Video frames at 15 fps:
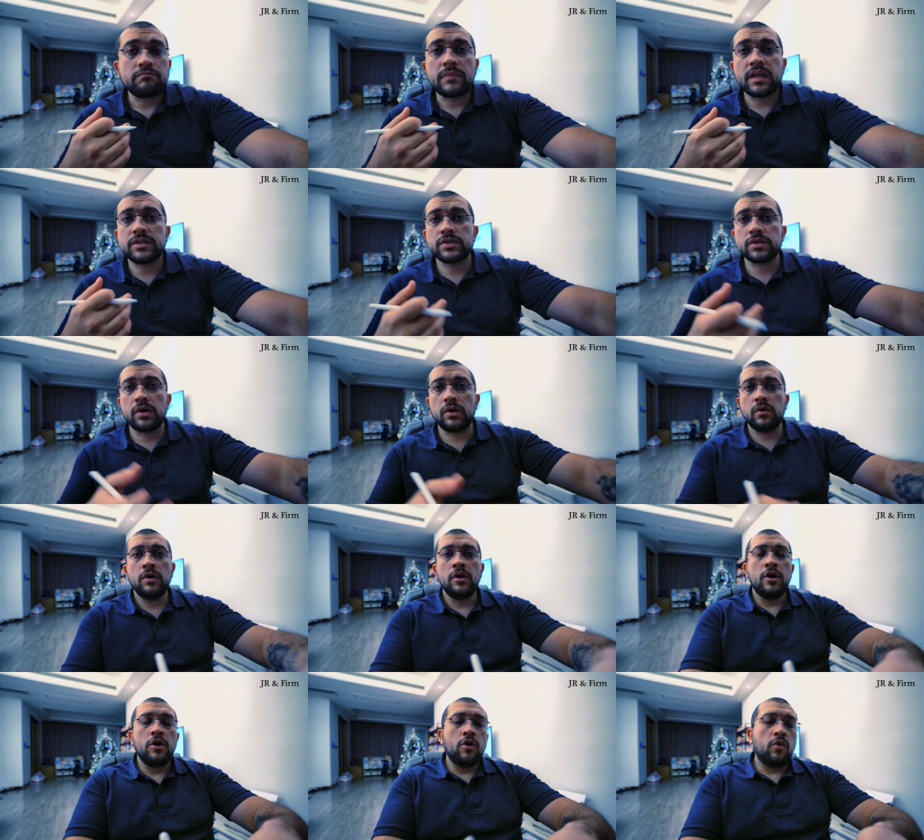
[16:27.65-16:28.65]
So
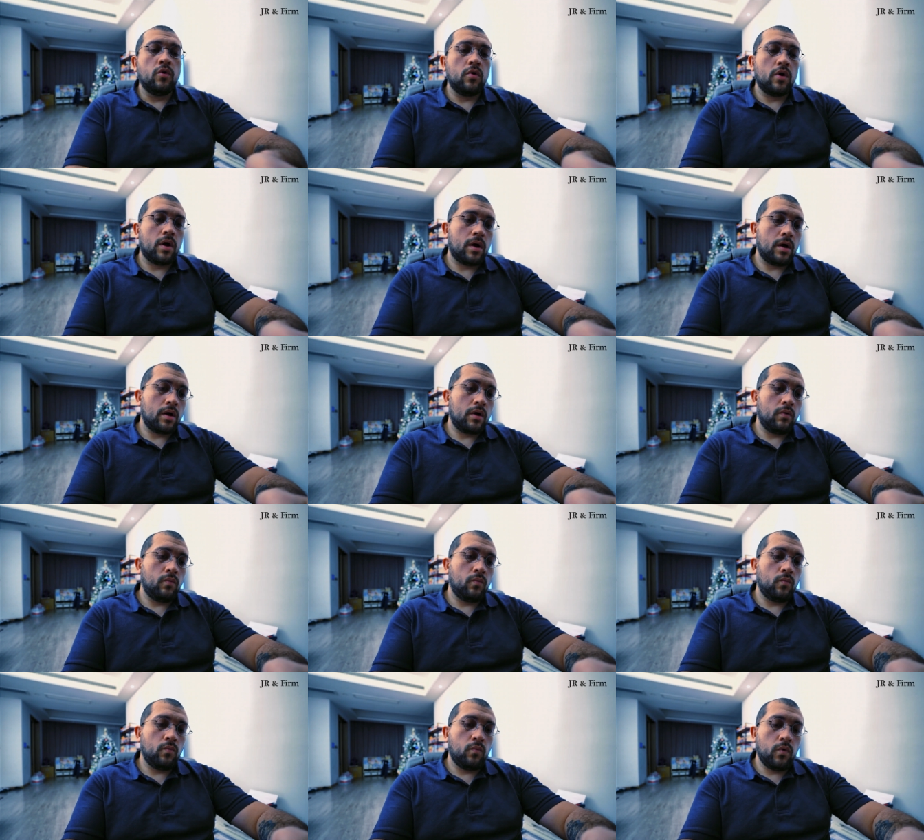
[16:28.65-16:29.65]

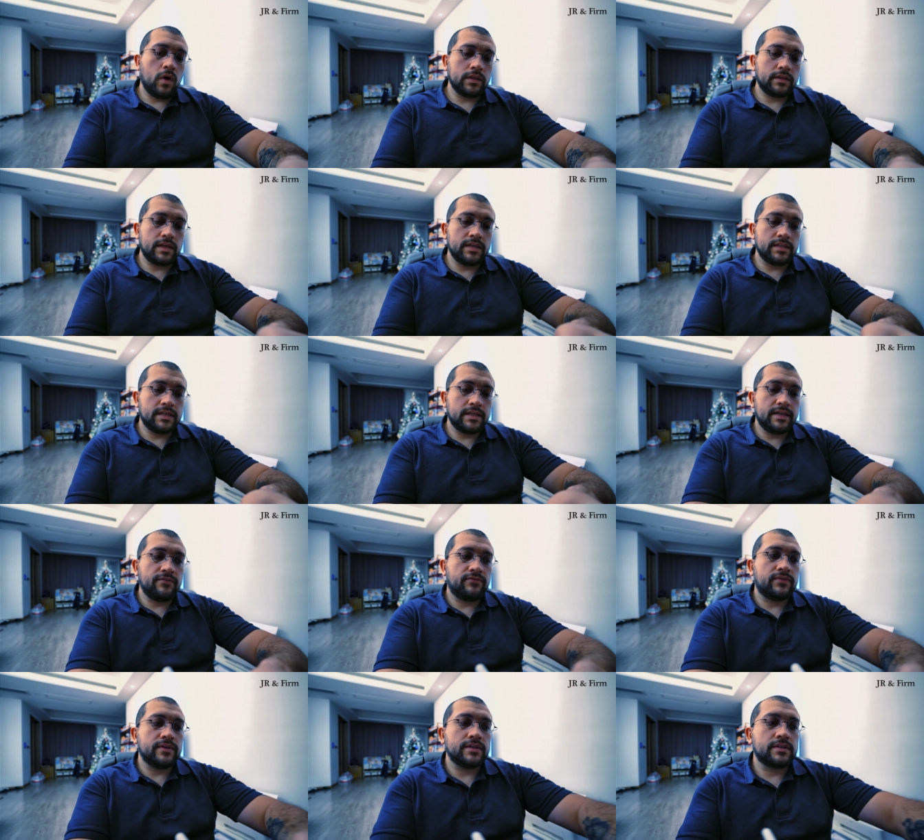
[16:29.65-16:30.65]
what is the
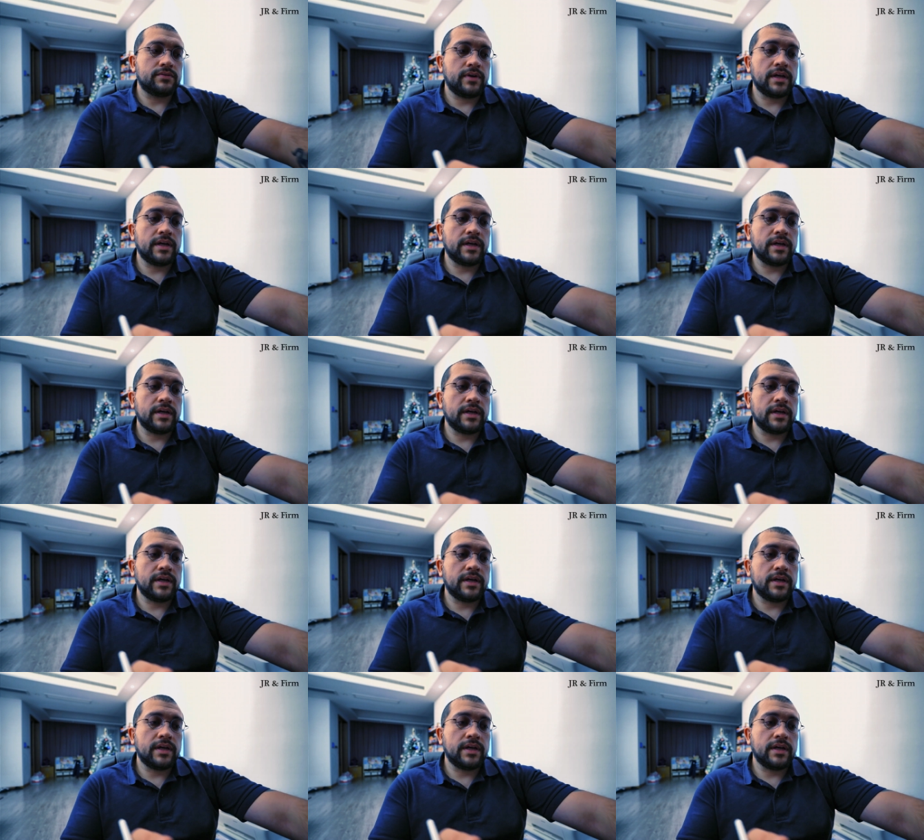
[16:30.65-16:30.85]
difference?